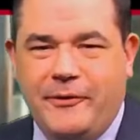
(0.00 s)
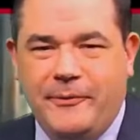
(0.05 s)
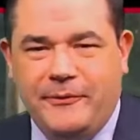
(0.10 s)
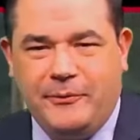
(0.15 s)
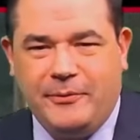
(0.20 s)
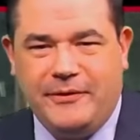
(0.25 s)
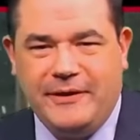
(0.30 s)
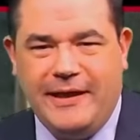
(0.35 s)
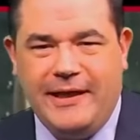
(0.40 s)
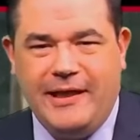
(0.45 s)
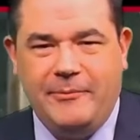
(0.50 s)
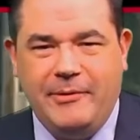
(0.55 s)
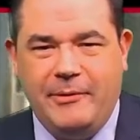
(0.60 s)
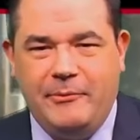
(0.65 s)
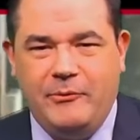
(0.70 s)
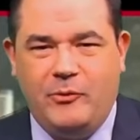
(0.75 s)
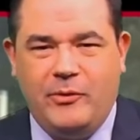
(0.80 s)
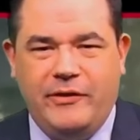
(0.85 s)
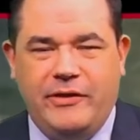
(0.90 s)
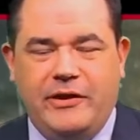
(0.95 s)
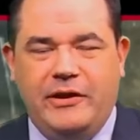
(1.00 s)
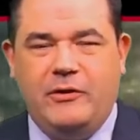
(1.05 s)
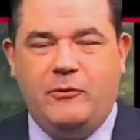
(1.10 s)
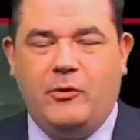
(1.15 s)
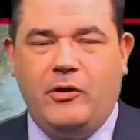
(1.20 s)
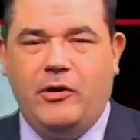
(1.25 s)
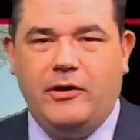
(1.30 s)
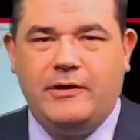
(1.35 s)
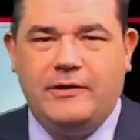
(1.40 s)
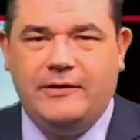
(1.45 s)
with the Alabama Weather
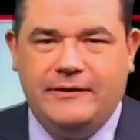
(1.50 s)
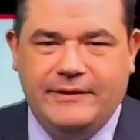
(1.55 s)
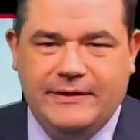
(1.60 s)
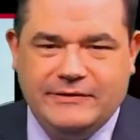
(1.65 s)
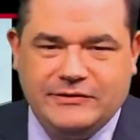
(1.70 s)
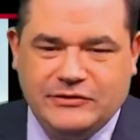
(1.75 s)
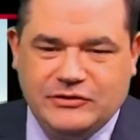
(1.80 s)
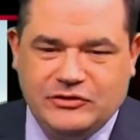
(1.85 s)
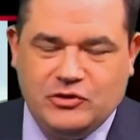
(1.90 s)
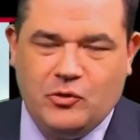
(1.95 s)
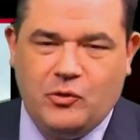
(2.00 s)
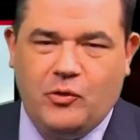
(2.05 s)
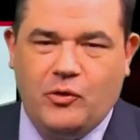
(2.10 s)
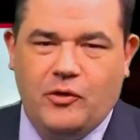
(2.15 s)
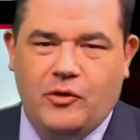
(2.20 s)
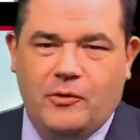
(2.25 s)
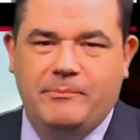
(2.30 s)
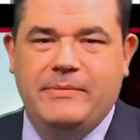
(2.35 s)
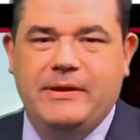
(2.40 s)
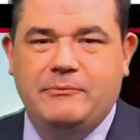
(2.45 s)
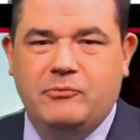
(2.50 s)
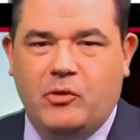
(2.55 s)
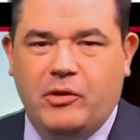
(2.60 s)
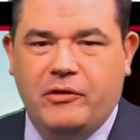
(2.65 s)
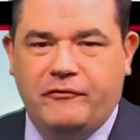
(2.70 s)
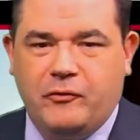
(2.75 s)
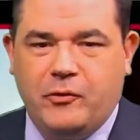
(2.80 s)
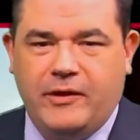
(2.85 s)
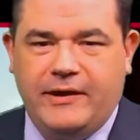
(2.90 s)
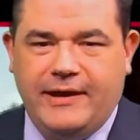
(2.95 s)
Network, and this is your mid-morning
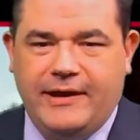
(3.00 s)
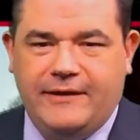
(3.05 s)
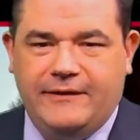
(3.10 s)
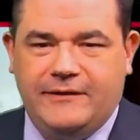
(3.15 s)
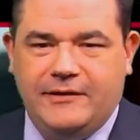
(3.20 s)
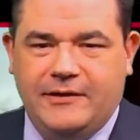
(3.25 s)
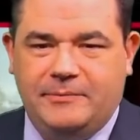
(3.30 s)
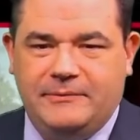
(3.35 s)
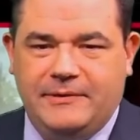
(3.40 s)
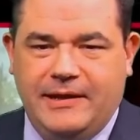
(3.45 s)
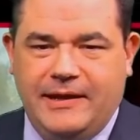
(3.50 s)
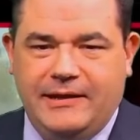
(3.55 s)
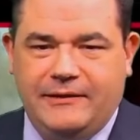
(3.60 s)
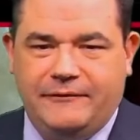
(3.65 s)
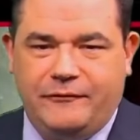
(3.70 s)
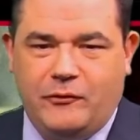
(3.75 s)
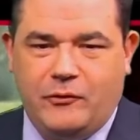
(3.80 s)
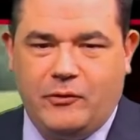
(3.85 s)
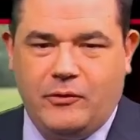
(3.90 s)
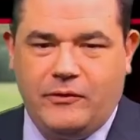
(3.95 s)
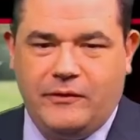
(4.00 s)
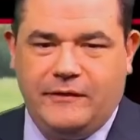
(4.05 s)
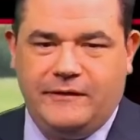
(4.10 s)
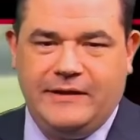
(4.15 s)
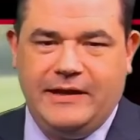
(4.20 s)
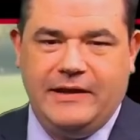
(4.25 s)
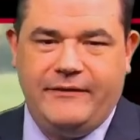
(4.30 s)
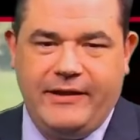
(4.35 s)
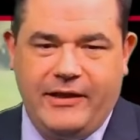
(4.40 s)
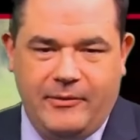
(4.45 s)
forecast update for the
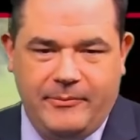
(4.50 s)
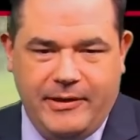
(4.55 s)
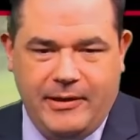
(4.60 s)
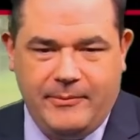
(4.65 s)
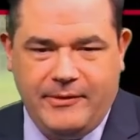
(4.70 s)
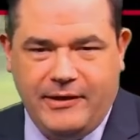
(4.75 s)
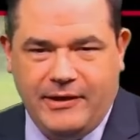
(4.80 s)
state of Alabama.